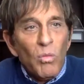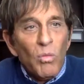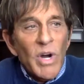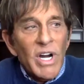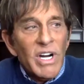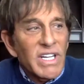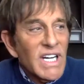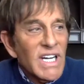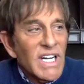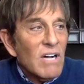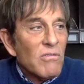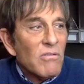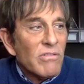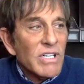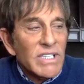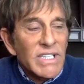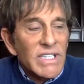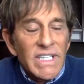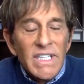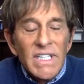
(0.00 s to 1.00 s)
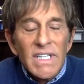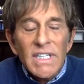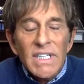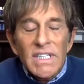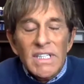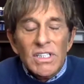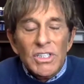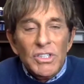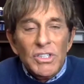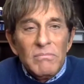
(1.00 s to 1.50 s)
Where can I really
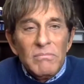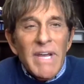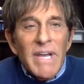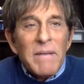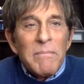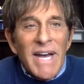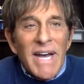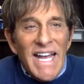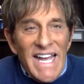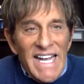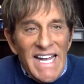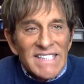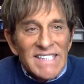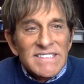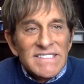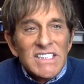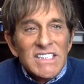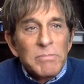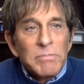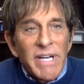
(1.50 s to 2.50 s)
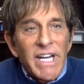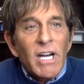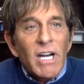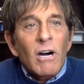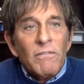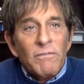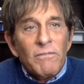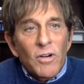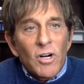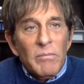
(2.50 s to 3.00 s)
make my assets pay
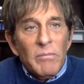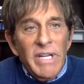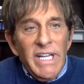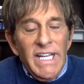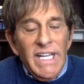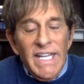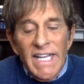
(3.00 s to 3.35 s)
off for me?